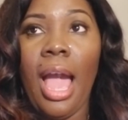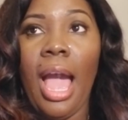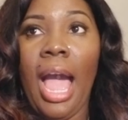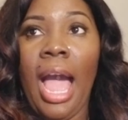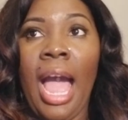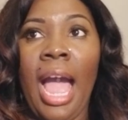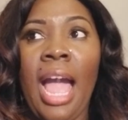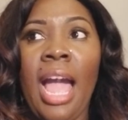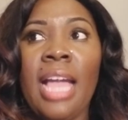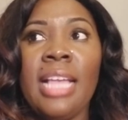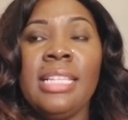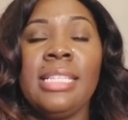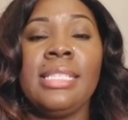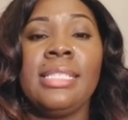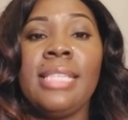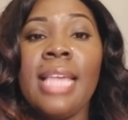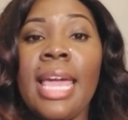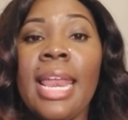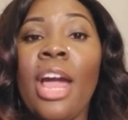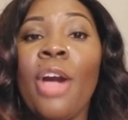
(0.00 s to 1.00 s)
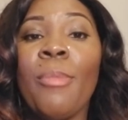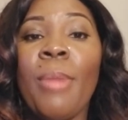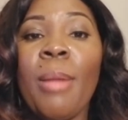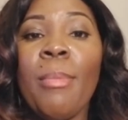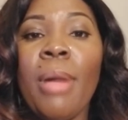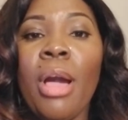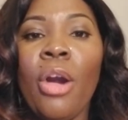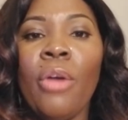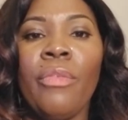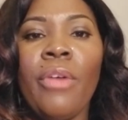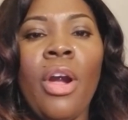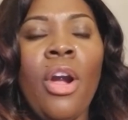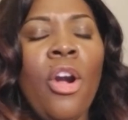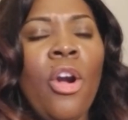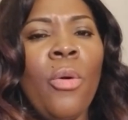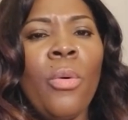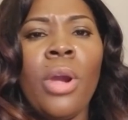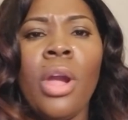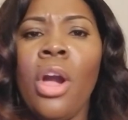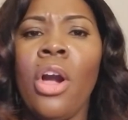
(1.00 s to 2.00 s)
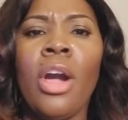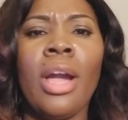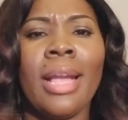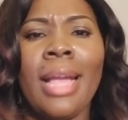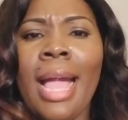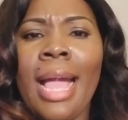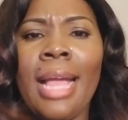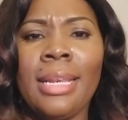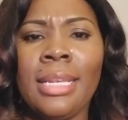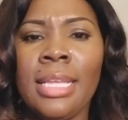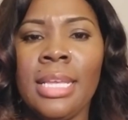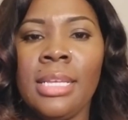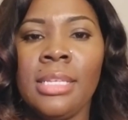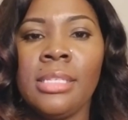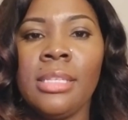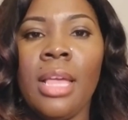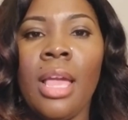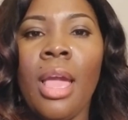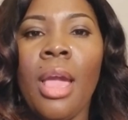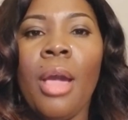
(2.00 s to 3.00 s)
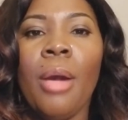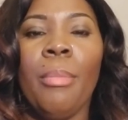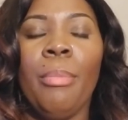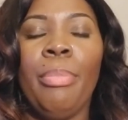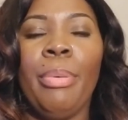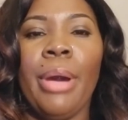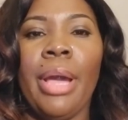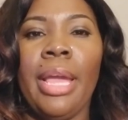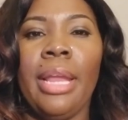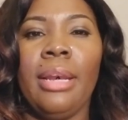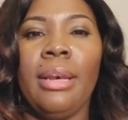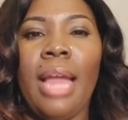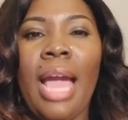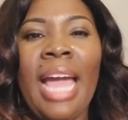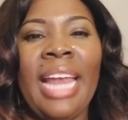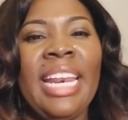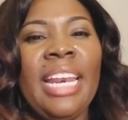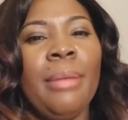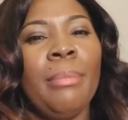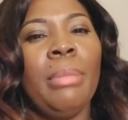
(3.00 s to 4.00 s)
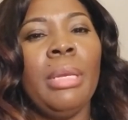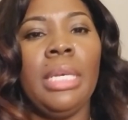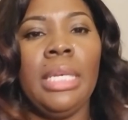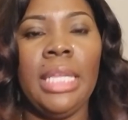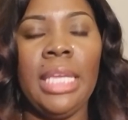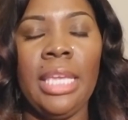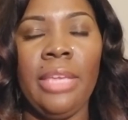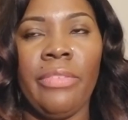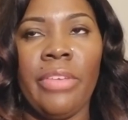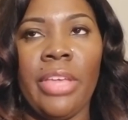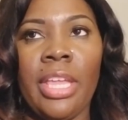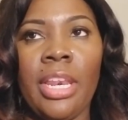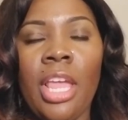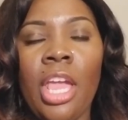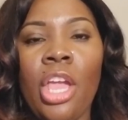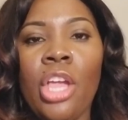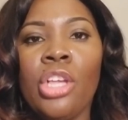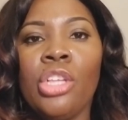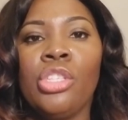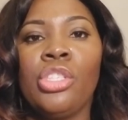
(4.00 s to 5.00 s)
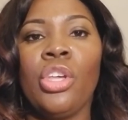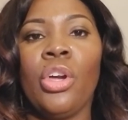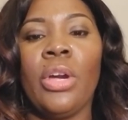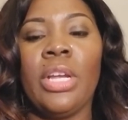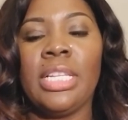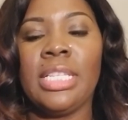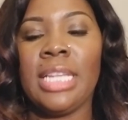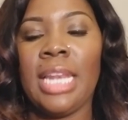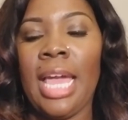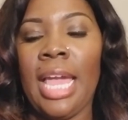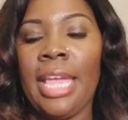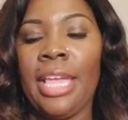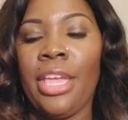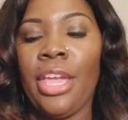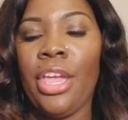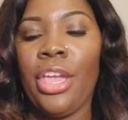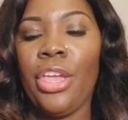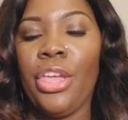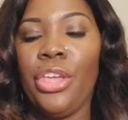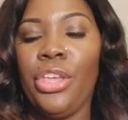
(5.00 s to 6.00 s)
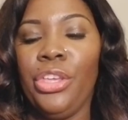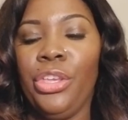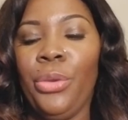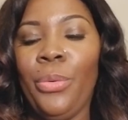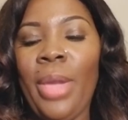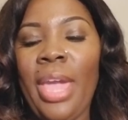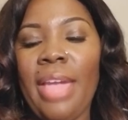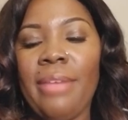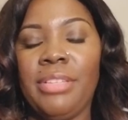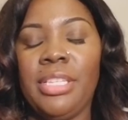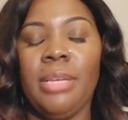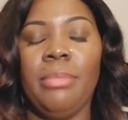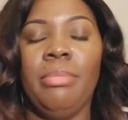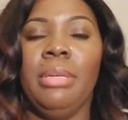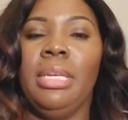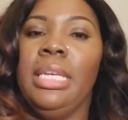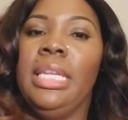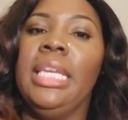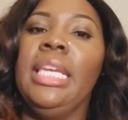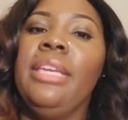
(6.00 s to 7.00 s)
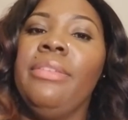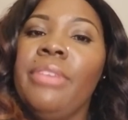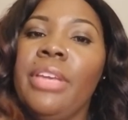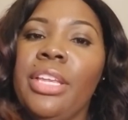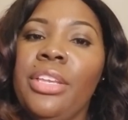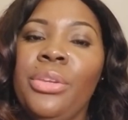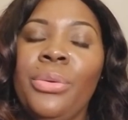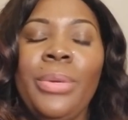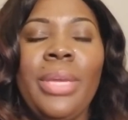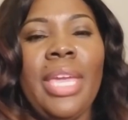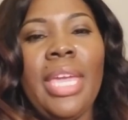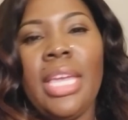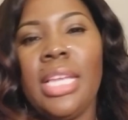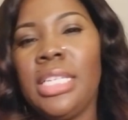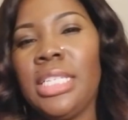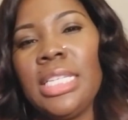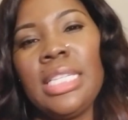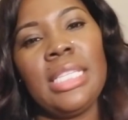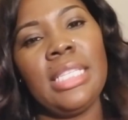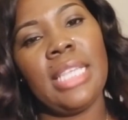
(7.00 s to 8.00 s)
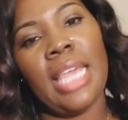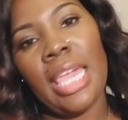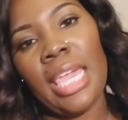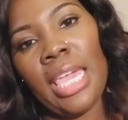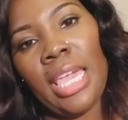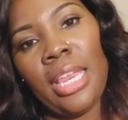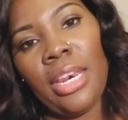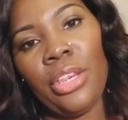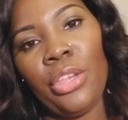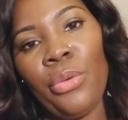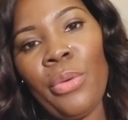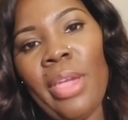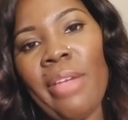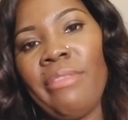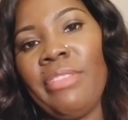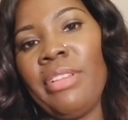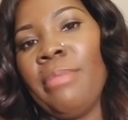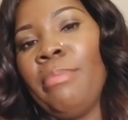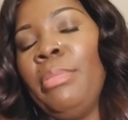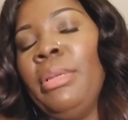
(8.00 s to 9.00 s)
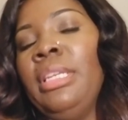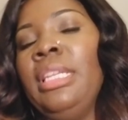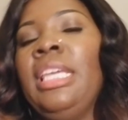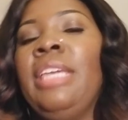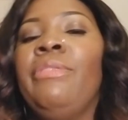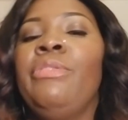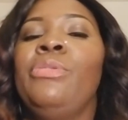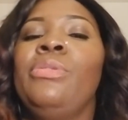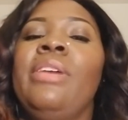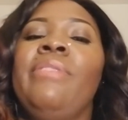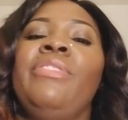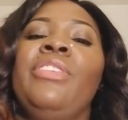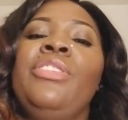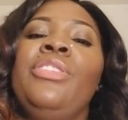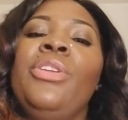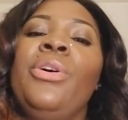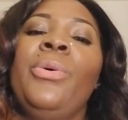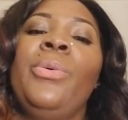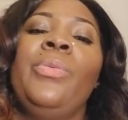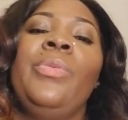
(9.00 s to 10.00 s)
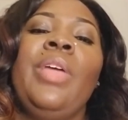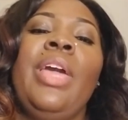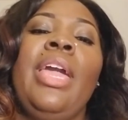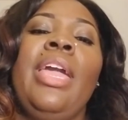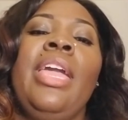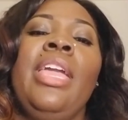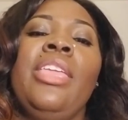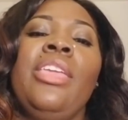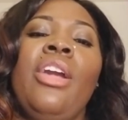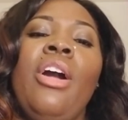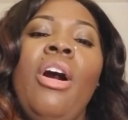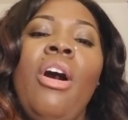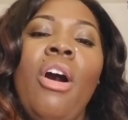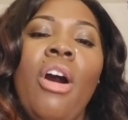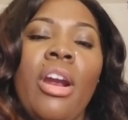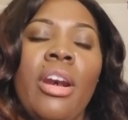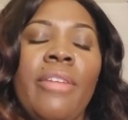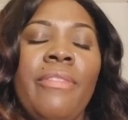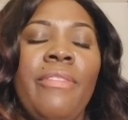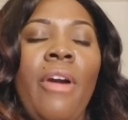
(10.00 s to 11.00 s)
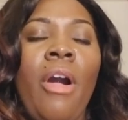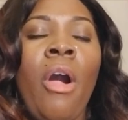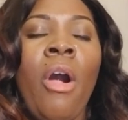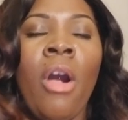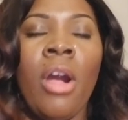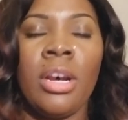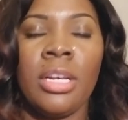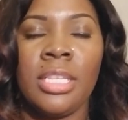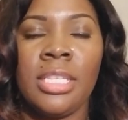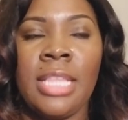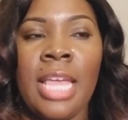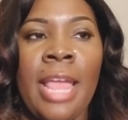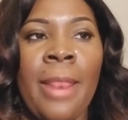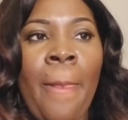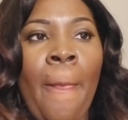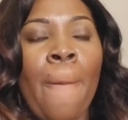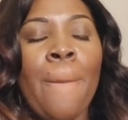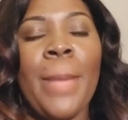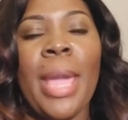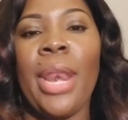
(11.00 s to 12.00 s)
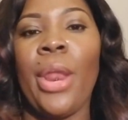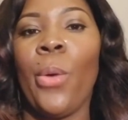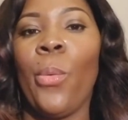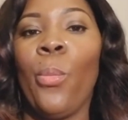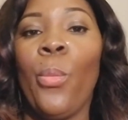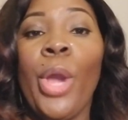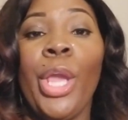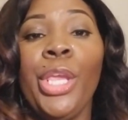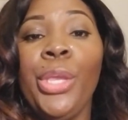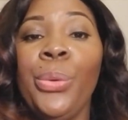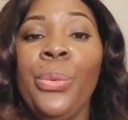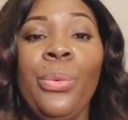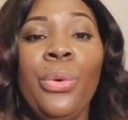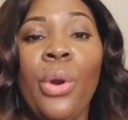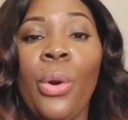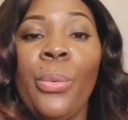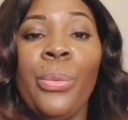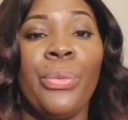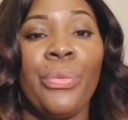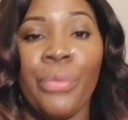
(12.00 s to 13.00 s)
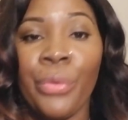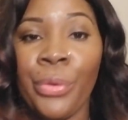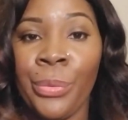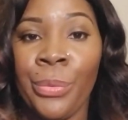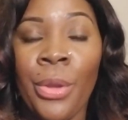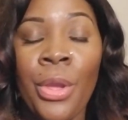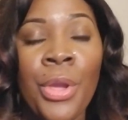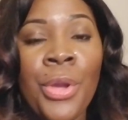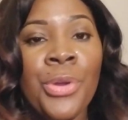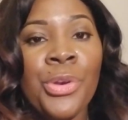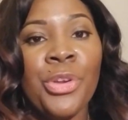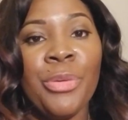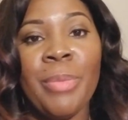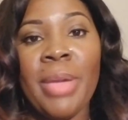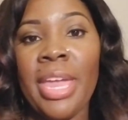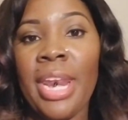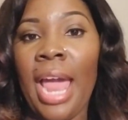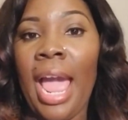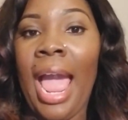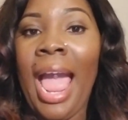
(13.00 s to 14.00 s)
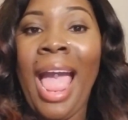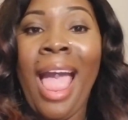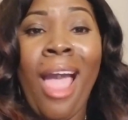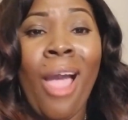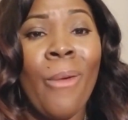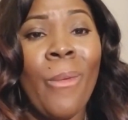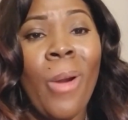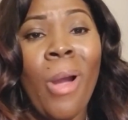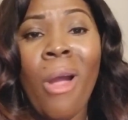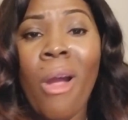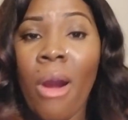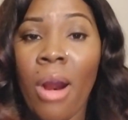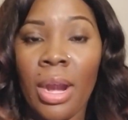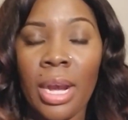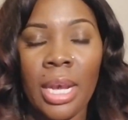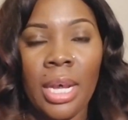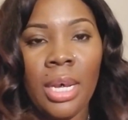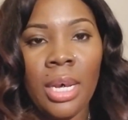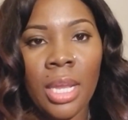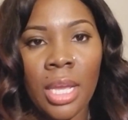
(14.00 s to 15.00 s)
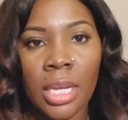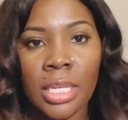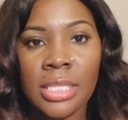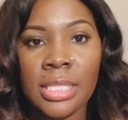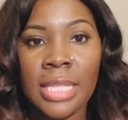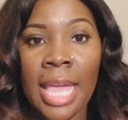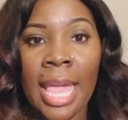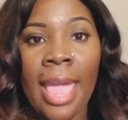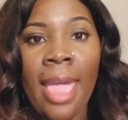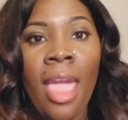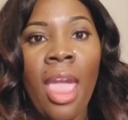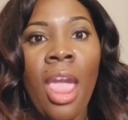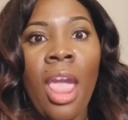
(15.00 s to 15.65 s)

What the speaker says: I said out my mouth, oh, God got this, but I didn't believe it. So it's like, you have to believe it. You can't just say it. You have to believe it. You have to know that in your heart of hearts, that no matter what you go through, no matter how hard it looks, that